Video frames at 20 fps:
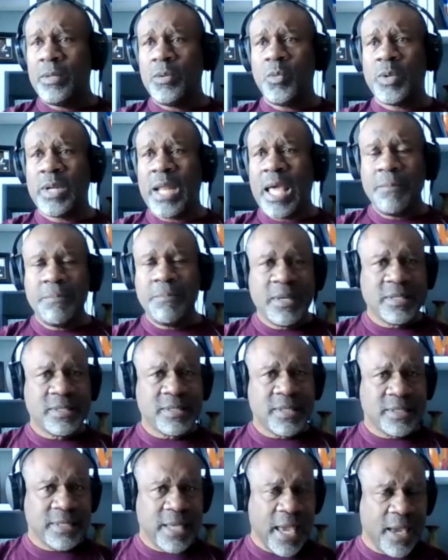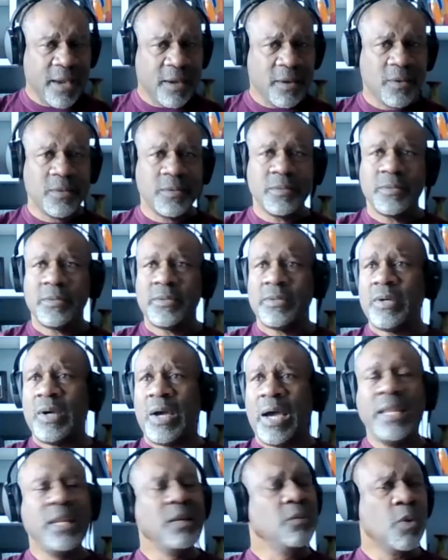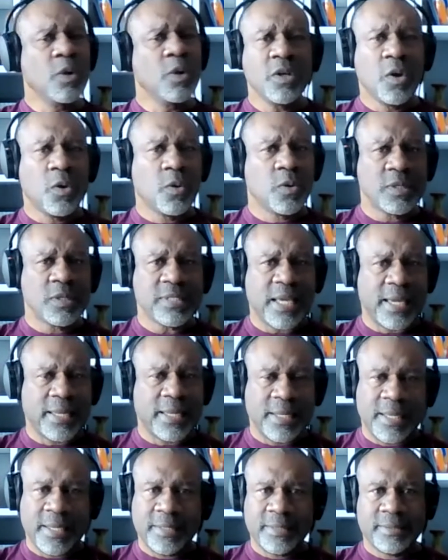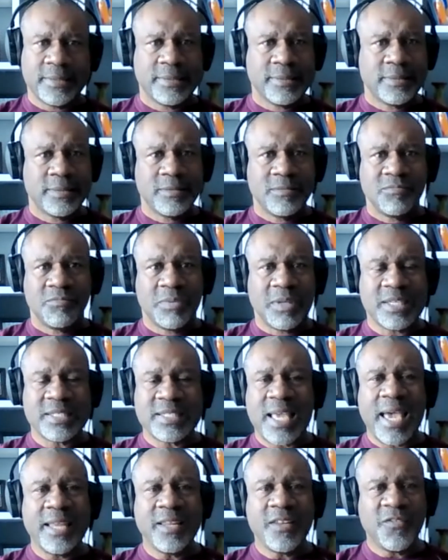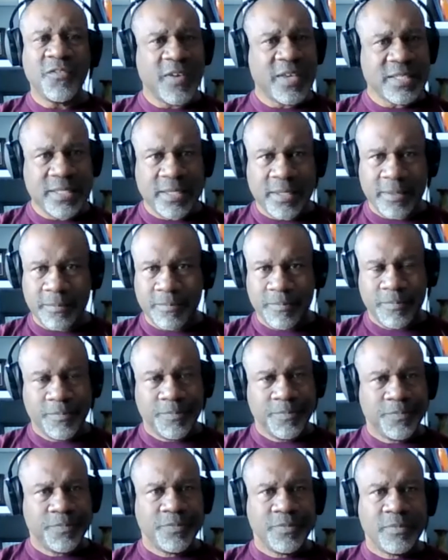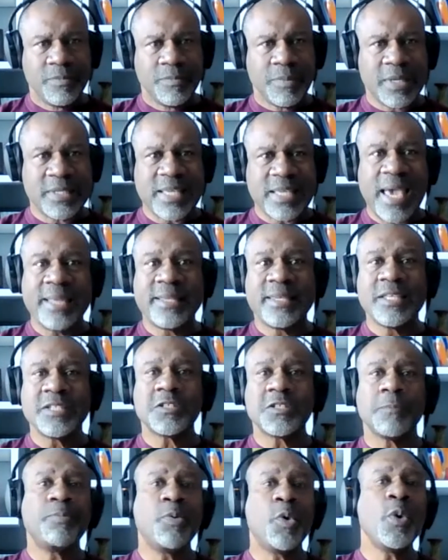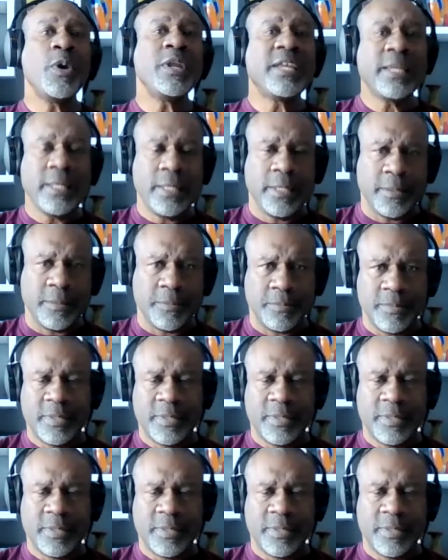When I missed a tackle, I didn't want to go to the sideline because I had to face him because I had disappointed him.